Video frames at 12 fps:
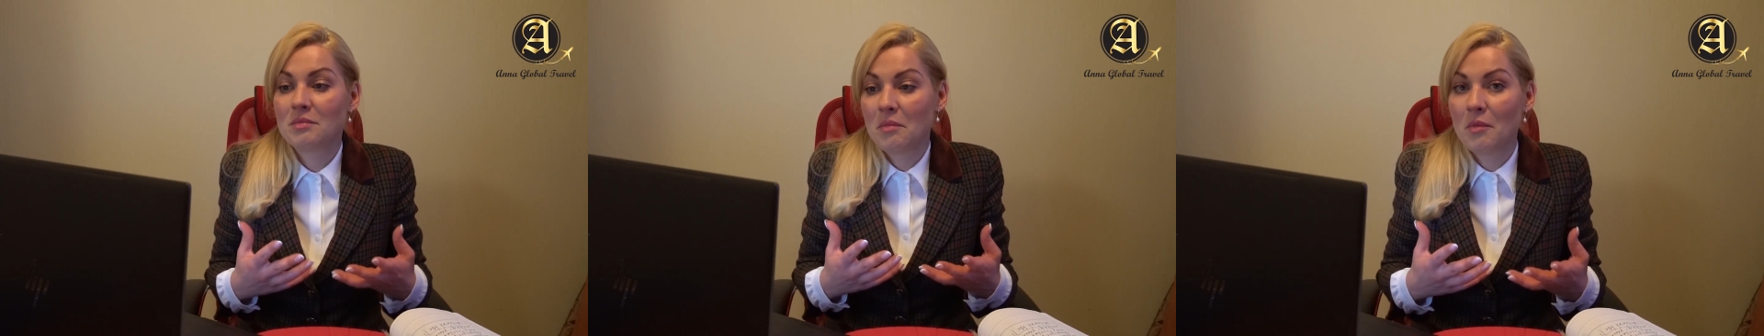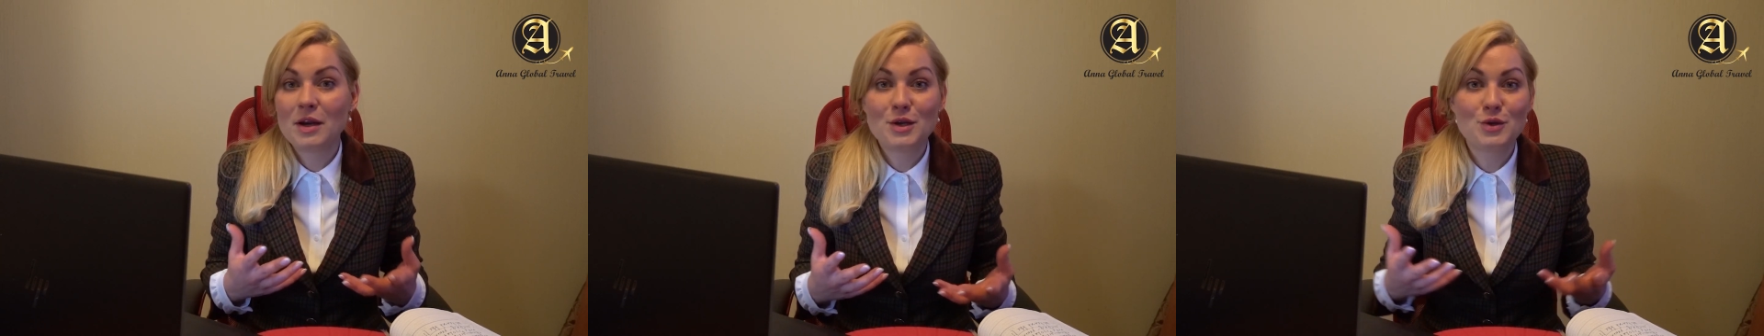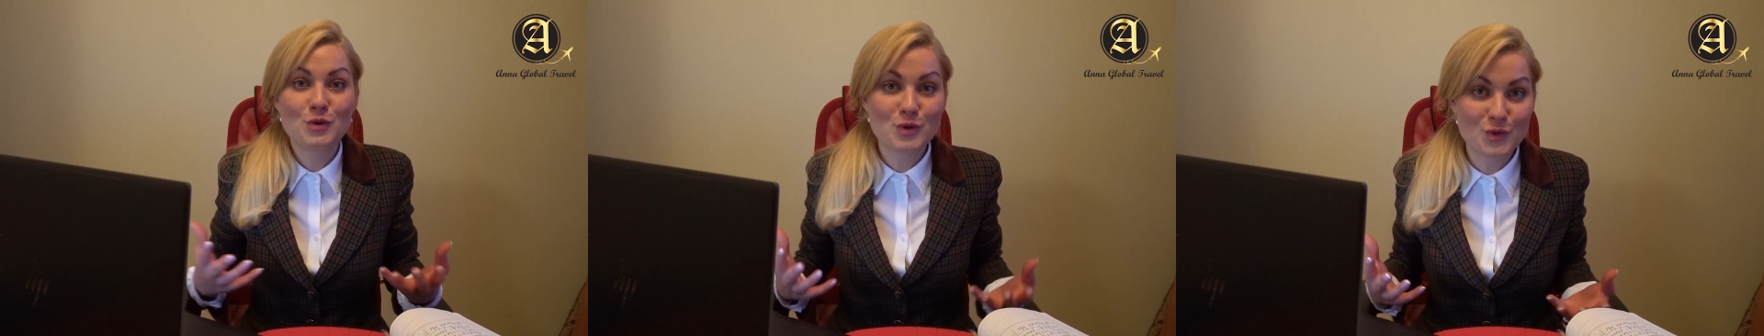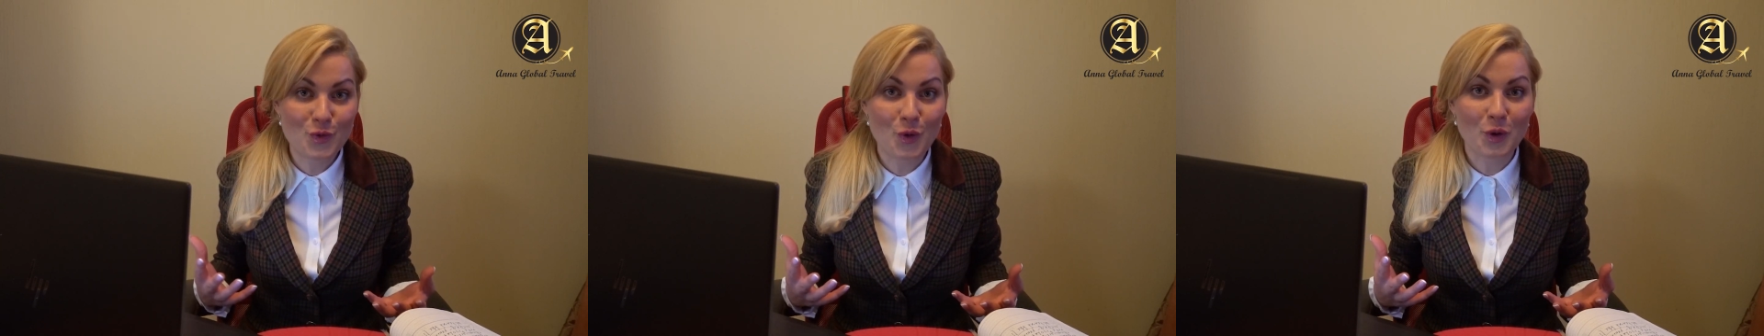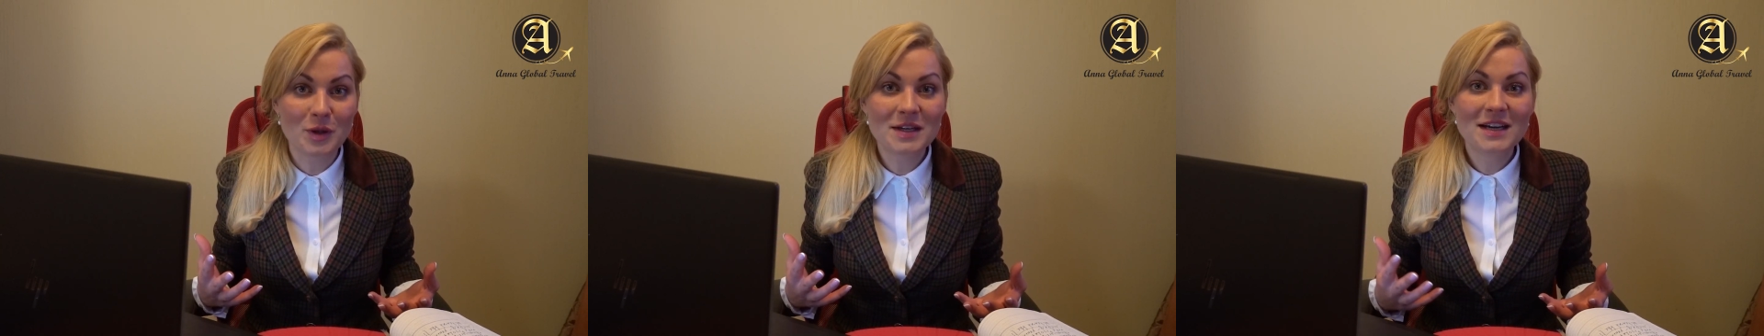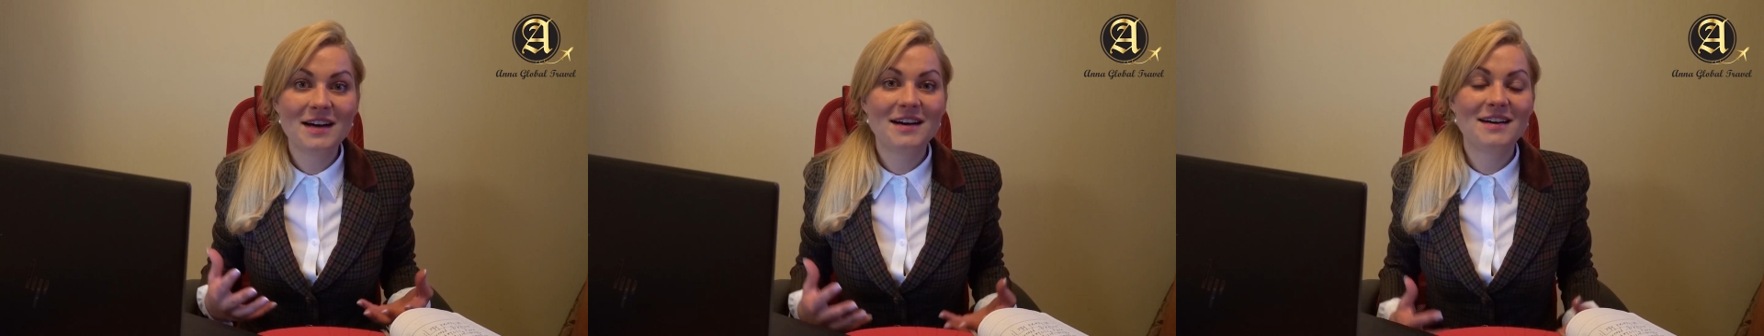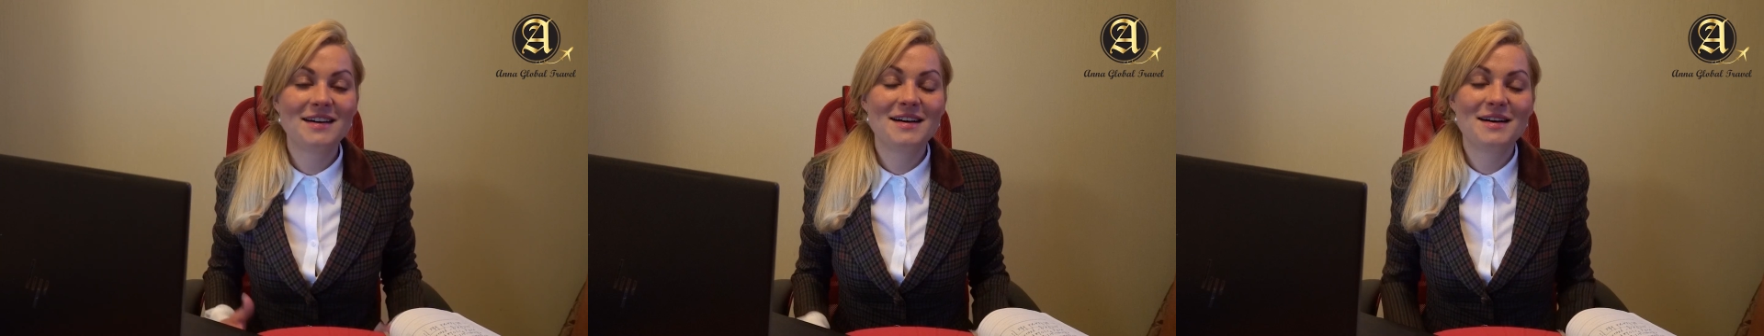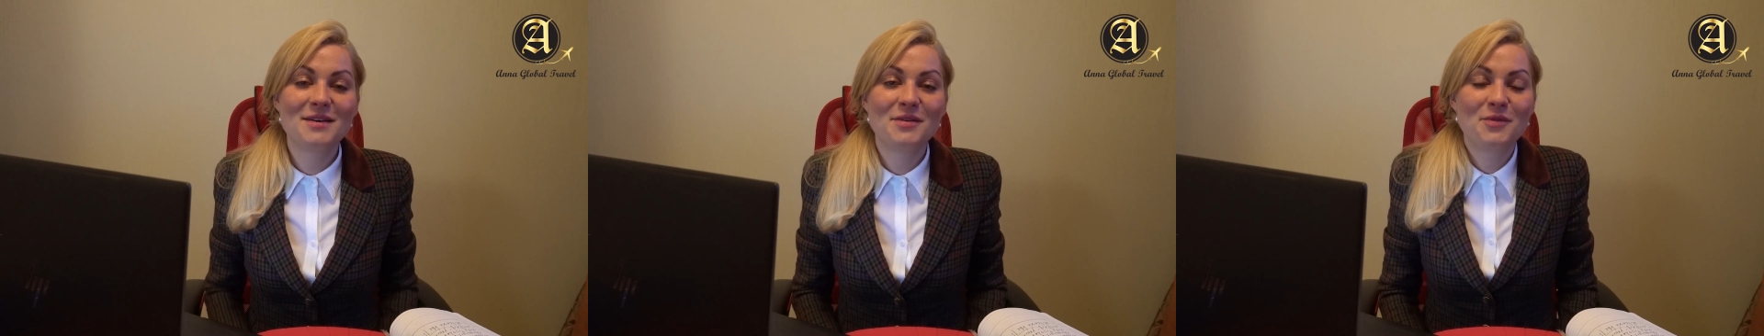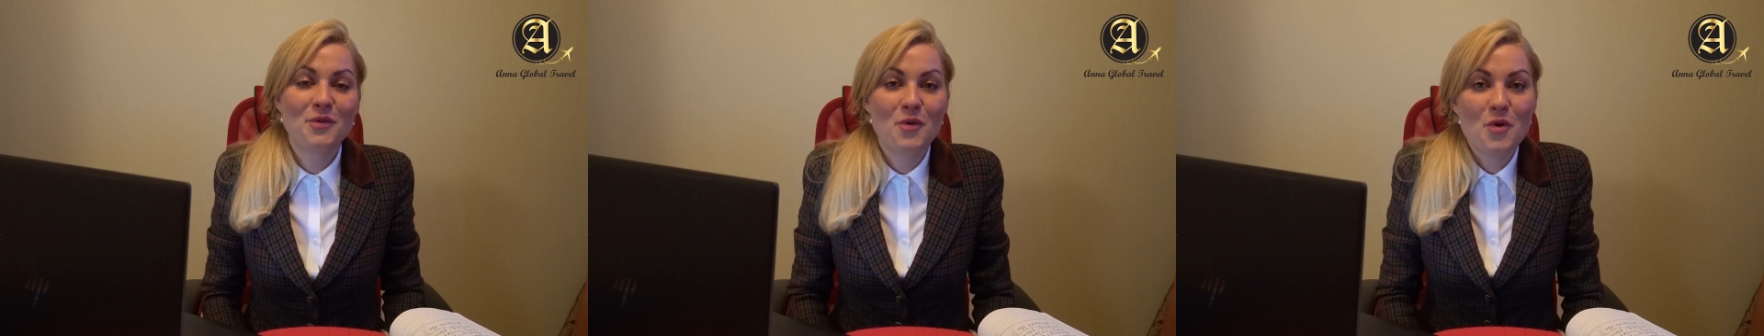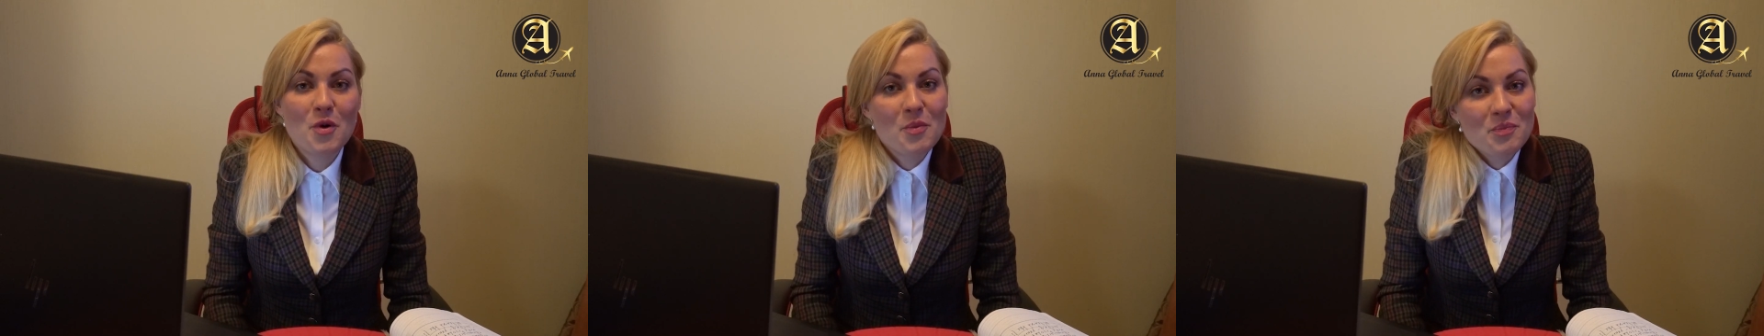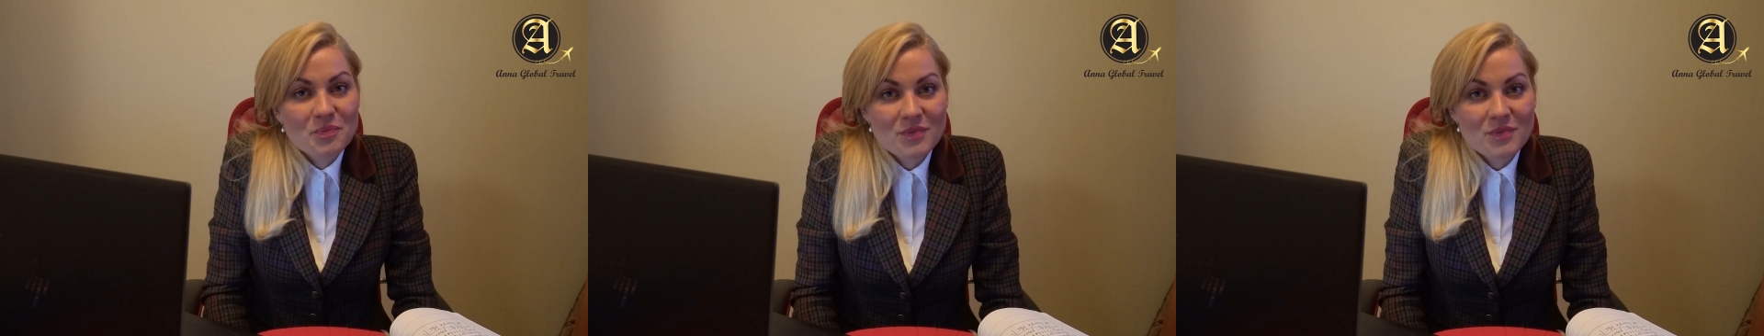very useful for